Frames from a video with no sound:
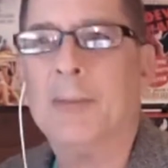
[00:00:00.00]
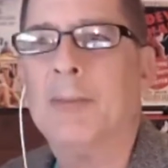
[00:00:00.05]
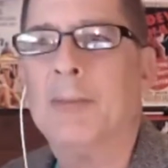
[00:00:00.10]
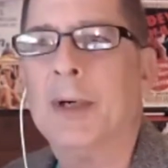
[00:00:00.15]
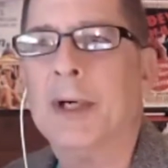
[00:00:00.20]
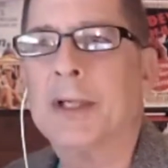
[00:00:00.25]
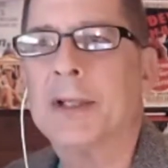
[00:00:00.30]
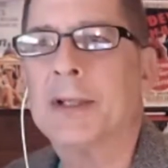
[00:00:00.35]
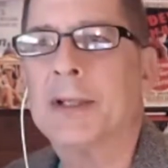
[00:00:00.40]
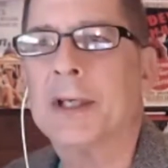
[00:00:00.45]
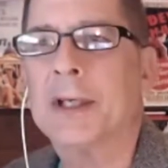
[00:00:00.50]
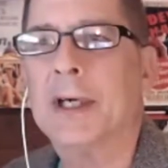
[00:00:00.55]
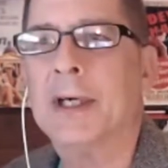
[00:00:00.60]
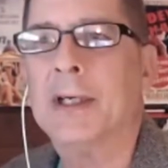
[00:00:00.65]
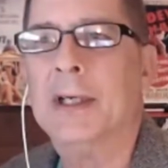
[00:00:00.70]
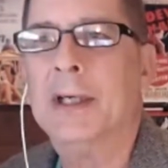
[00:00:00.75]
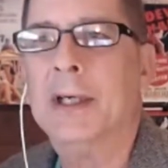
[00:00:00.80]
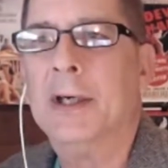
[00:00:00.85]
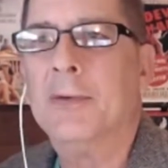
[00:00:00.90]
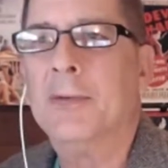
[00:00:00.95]
but
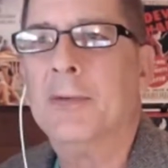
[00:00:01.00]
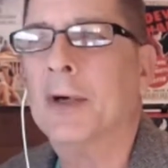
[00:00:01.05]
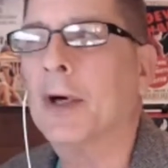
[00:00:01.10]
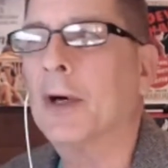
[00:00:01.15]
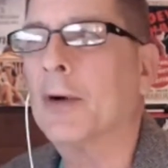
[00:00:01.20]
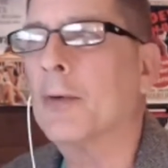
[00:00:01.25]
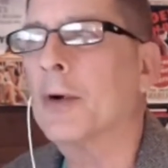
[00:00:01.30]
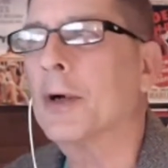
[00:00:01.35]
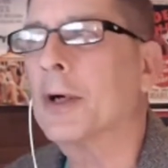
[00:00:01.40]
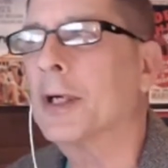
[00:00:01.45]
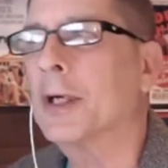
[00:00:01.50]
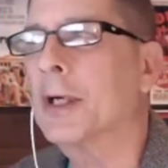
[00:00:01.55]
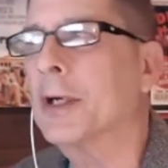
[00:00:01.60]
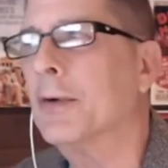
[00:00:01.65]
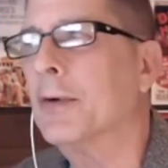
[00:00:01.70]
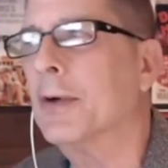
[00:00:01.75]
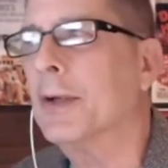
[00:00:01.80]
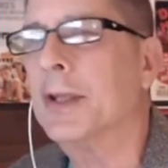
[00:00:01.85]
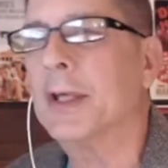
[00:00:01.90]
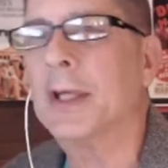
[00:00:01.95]
we are working
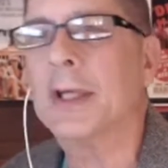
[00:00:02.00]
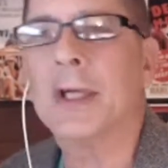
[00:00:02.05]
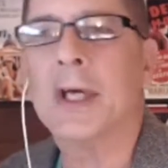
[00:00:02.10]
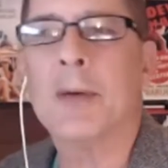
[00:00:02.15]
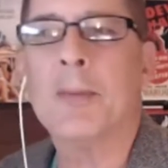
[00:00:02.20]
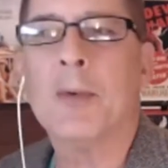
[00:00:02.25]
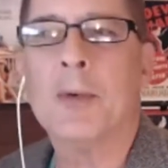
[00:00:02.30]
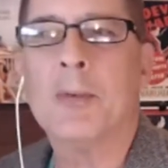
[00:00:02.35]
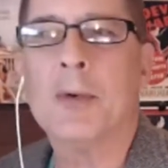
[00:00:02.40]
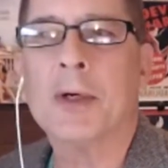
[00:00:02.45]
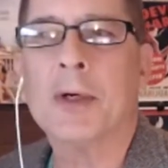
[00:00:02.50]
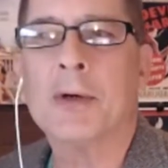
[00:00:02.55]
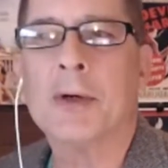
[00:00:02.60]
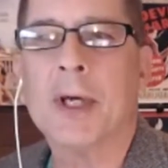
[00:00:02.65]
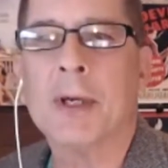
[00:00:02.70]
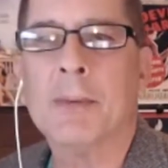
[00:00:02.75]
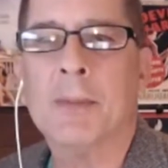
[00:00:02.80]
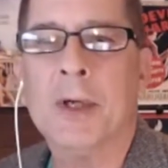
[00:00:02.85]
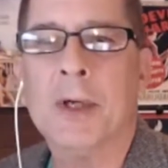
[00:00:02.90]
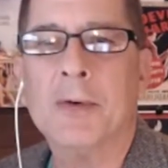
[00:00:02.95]
with it, and I'm hoping to
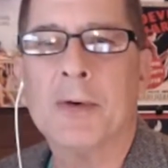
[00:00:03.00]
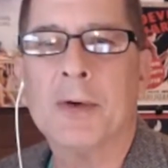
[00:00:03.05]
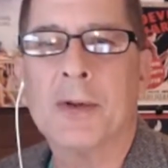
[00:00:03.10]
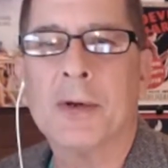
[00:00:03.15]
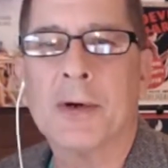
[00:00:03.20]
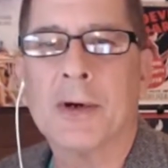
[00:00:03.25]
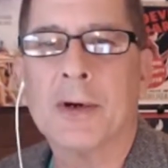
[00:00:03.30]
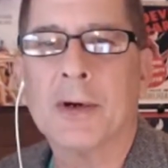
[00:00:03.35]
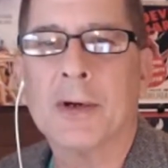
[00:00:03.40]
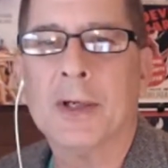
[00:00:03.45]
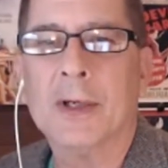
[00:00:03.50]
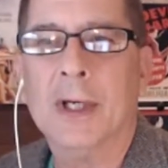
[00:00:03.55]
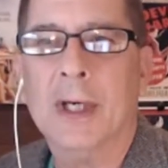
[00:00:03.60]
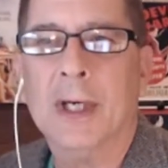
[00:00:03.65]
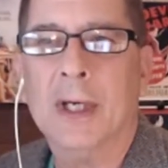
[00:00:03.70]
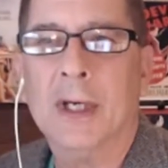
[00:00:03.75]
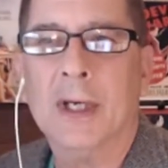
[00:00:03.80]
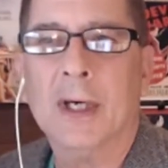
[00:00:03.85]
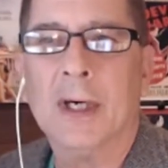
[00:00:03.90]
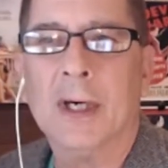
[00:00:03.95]
again meet with her
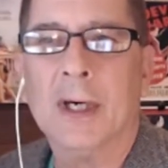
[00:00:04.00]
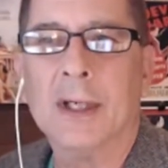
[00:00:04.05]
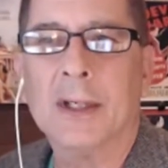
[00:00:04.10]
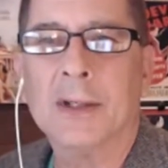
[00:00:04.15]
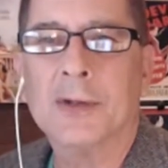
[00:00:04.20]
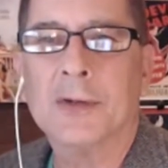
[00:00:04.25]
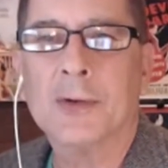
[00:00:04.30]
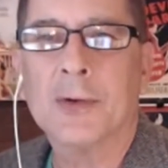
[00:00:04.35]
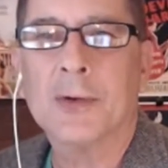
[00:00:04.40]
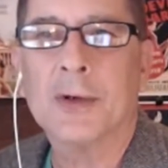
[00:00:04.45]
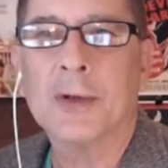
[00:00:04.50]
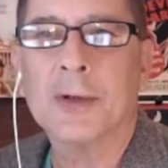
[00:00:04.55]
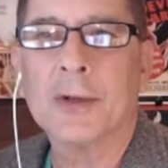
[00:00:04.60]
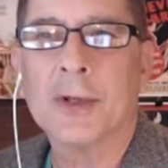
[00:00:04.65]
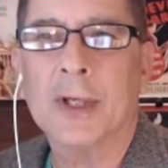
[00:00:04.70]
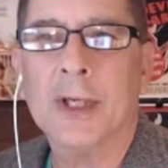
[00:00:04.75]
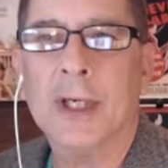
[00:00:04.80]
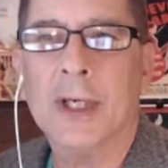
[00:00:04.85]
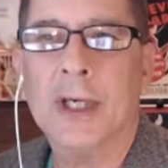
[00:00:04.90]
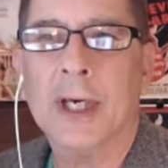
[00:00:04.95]

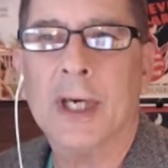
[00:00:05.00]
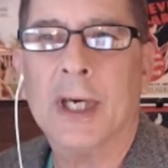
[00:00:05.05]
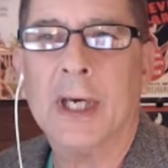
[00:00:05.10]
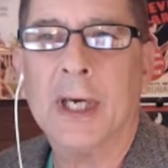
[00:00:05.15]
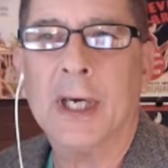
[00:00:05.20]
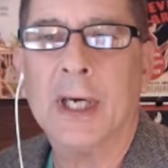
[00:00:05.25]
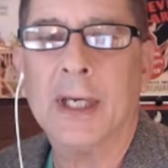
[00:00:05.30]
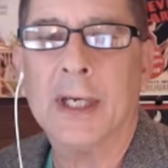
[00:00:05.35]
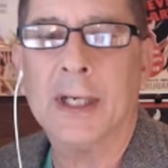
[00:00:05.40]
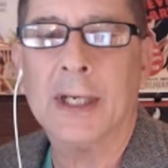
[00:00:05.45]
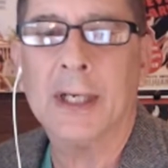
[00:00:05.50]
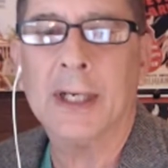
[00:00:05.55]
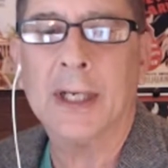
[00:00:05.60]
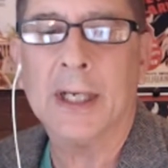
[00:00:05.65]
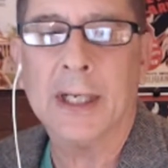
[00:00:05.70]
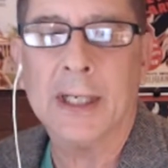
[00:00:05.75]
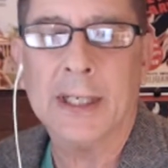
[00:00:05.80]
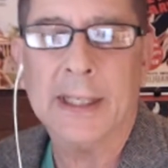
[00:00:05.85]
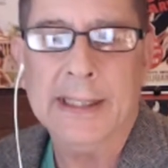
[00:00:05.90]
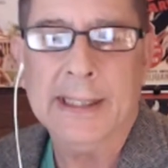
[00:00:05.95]
shortly and
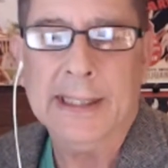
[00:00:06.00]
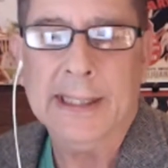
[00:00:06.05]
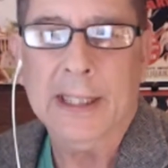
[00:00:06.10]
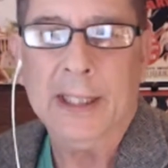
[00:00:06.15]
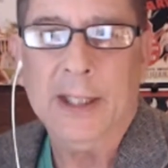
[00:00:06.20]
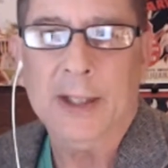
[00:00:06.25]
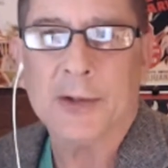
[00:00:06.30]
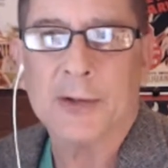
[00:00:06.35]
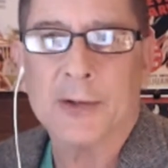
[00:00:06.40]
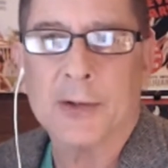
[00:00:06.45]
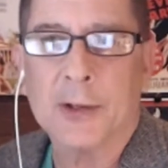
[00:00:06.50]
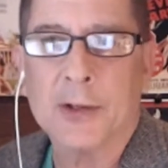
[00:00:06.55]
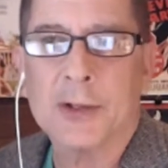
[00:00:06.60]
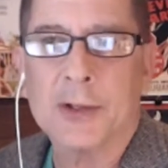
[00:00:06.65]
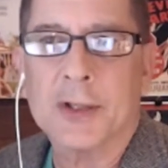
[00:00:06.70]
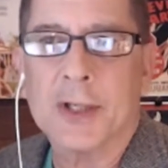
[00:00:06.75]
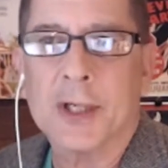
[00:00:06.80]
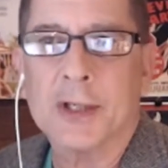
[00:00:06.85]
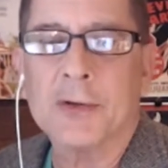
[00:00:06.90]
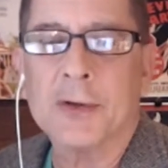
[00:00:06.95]
start
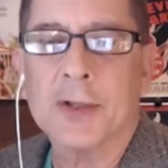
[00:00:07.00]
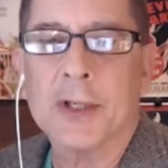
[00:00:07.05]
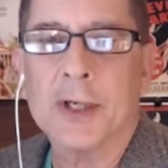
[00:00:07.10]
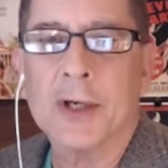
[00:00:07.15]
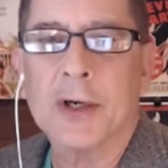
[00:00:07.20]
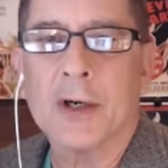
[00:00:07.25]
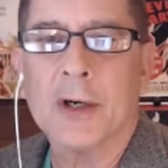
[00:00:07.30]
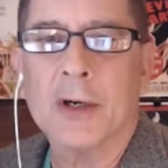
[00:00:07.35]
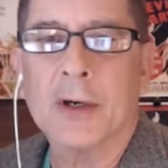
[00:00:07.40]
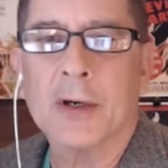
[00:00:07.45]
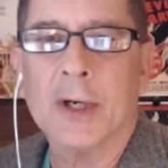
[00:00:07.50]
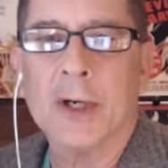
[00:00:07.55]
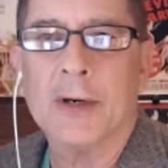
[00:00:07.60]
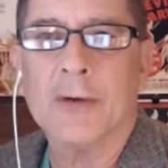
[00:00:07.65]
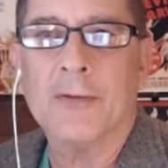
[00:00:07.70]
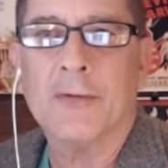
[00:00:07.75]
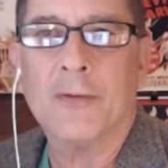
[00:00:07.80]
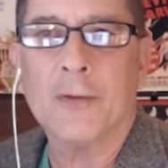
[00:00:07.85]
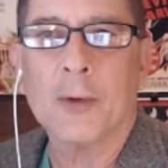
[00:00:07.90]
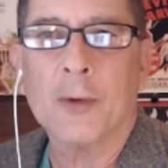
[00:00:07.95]
scheduling
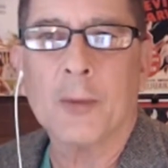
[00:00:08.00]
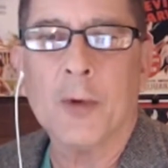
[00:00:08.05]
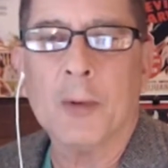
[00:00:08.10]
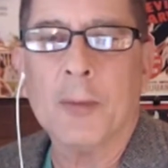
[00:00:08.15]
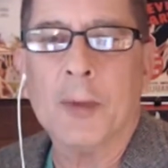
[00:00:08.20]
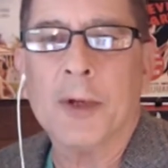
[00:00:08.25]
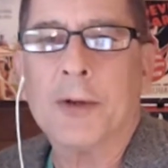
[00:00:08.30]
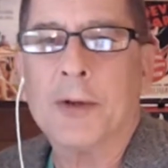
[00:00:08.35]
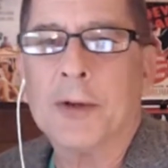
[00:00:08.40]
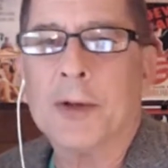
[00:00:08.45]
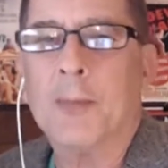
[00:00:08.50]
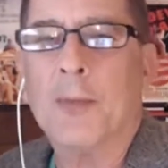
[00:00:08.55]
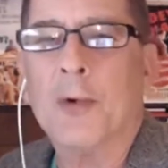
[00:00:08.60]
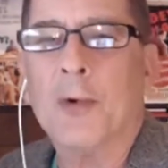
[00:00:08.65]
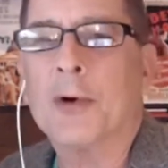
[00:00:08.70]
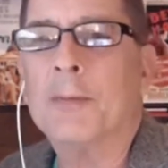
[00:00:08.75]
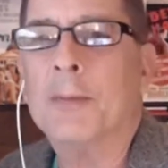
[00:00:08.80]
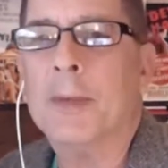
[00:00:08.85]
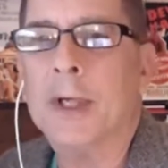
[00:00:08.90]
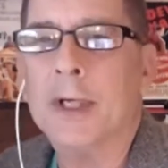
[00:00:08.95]
our formal monthly
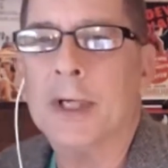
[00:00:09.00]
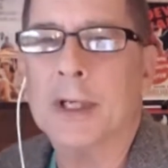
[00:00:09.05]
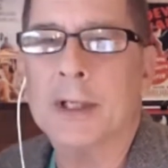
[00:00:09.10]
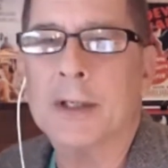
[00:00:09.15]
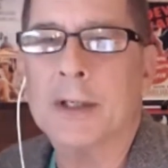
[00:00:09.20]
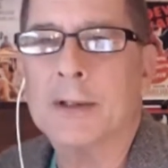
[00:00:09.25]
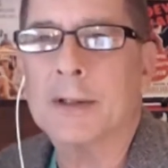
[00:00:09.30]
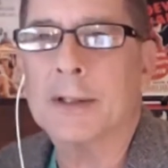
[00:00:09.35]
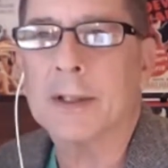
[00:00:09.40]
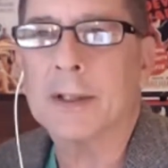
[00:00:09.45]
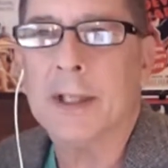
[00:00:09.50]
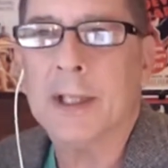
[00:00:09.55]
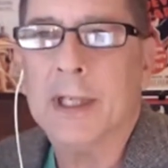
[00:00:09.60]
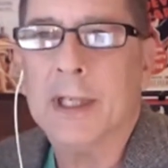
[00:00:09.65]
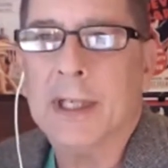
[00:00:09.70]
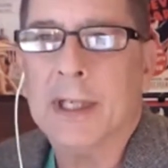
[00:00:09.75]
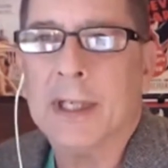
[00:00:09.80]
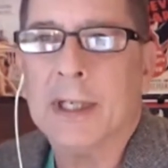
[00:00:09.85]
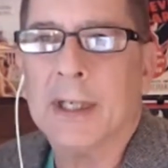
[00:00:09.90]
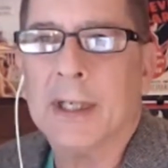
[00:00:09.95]
board meetings,
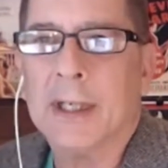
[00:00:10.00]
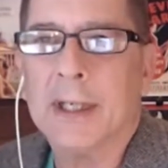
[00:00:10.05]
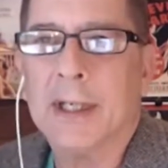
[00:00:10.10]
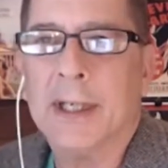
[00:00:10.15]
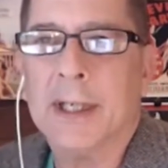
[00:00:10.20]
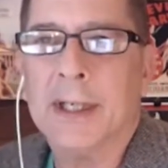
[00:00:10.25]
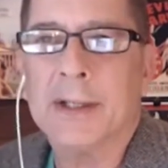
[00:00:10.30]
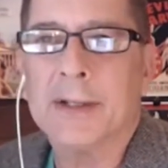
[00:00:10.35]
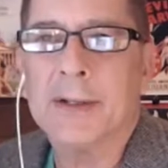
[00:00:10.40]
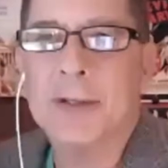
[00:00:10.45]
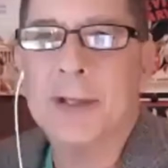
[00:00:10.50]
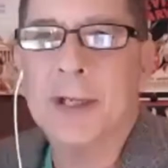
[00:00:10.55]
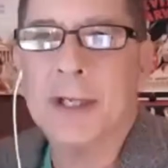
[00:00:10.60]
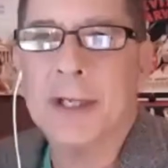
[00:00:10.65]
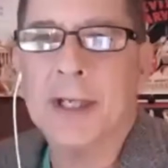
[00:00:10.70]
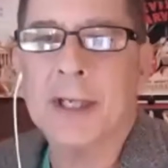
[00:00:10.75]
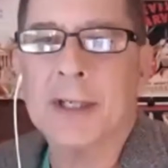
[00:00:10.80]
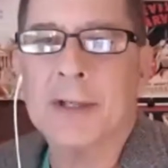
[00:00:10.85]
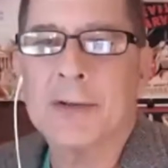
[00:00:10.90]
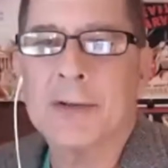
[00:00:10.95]
and
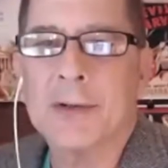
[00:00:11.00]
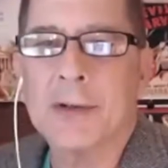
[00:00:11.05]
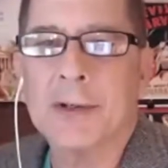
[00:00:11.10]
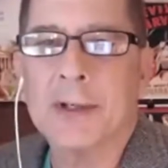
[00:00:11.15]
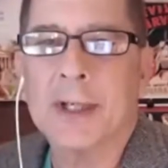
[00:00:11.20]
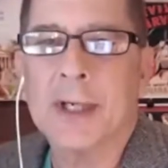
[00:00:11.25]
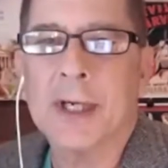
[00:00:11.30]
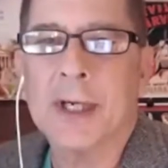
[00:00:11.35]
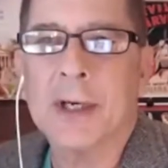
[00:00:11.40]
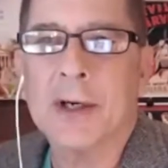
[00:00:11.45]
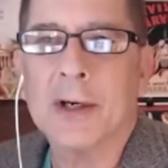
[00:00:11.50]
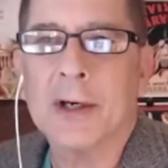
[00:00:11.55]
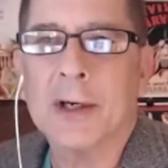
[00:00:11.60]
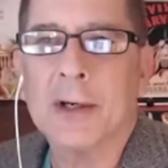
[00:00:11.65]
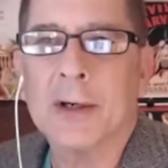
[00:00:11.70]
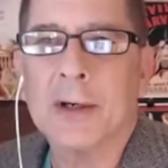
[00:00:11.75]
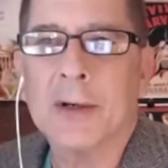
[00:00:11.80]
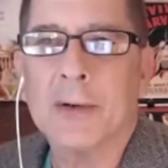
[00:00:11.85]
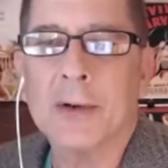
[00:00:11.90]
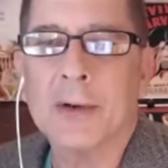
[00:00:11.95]
again start getting
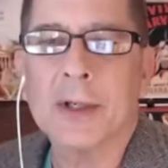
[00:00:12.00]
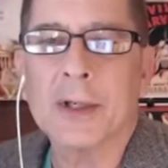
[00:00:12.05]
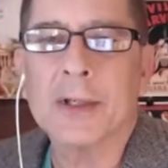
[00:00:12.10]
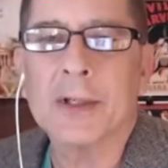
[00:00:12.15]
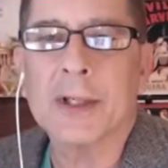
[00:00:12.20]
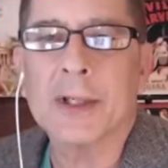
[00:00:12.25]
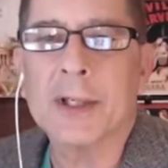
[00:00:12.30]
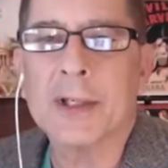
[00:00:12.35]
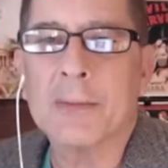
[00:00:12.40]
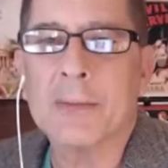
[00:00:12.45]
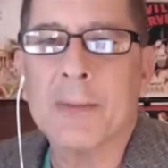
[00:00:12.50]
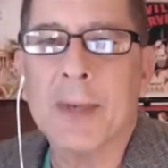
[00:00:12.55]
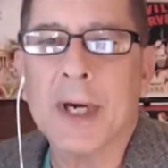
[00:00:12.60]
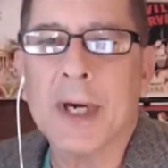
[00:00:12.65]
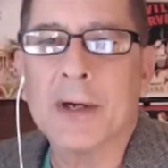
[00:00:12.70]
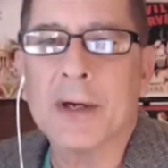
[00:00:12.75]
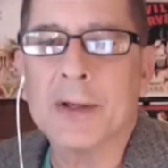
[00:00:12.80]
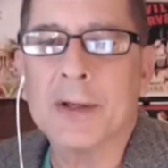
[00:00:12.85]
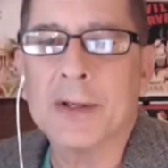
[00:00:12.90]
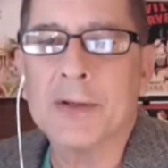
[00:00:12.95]
our organization
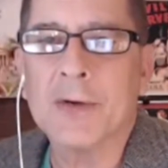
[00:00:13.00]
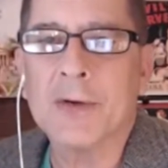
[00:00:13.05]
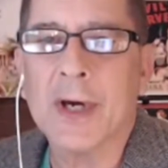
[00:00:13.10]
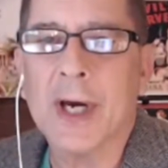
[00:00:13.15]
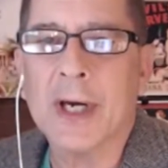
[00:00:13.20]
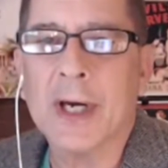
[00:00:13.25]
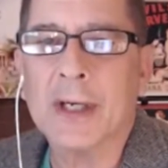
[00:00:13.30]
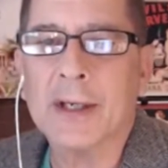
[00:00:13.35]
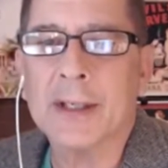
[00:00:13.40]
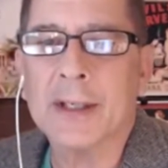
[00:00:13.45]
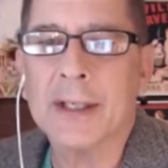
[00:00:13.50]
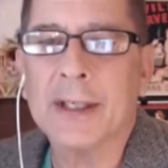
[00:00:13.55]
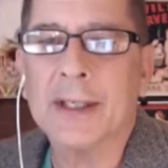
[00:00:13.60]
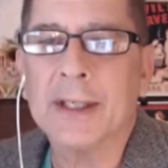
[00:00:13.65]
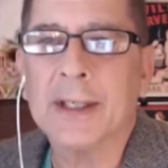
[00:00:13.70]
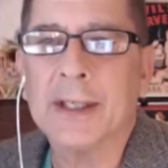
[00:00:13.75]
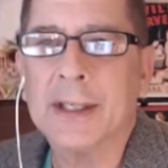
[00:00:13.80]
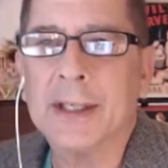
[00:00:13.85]
back on track and